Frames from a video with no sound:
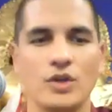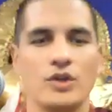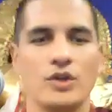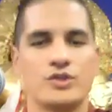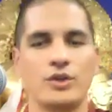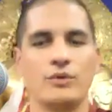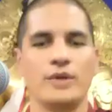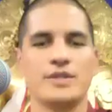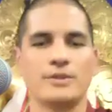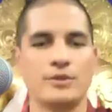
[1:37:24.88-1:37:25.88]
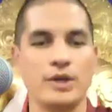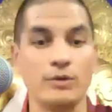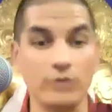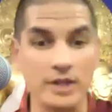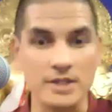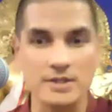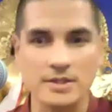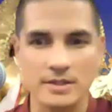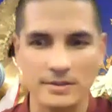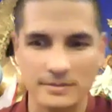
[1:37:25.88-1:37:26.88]
So it's a great
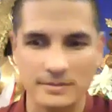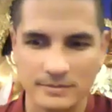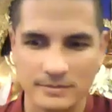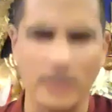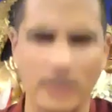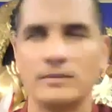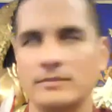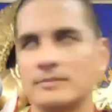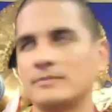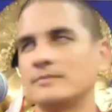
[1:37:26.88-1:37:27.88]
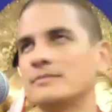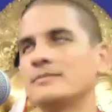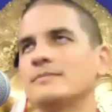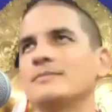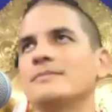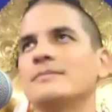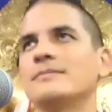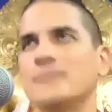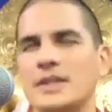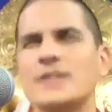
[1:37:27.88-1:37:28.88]
risk. Well,
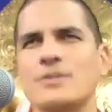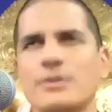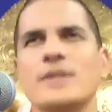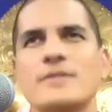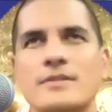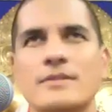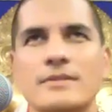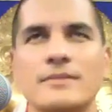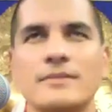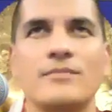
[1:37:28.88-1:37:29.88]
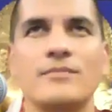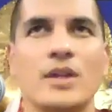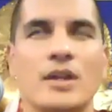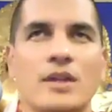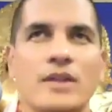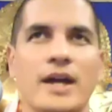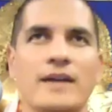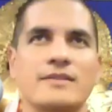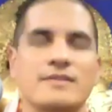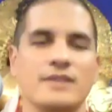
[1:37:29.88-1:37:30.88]
it is a risk
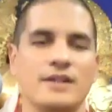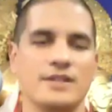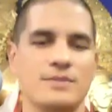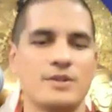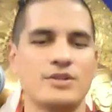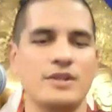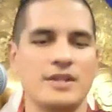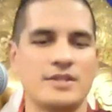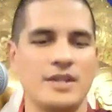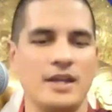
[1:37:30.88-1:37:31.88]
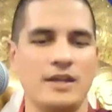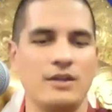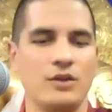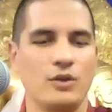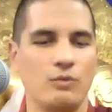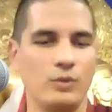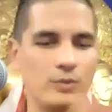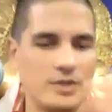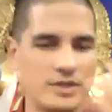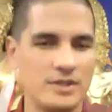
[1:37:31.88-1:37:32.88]
that, especially they say, when
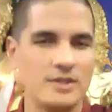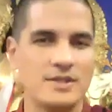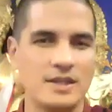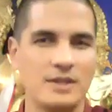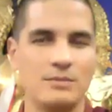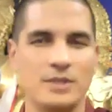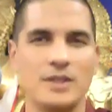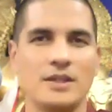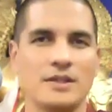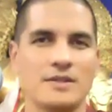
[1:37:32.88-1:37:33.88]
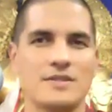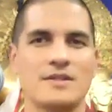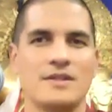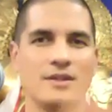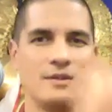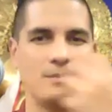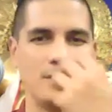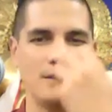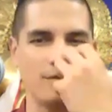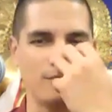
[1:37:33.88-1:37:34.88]
we see sentient beings
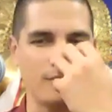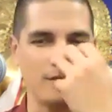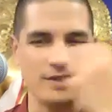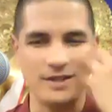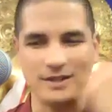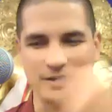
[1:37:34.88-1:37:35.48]
being very,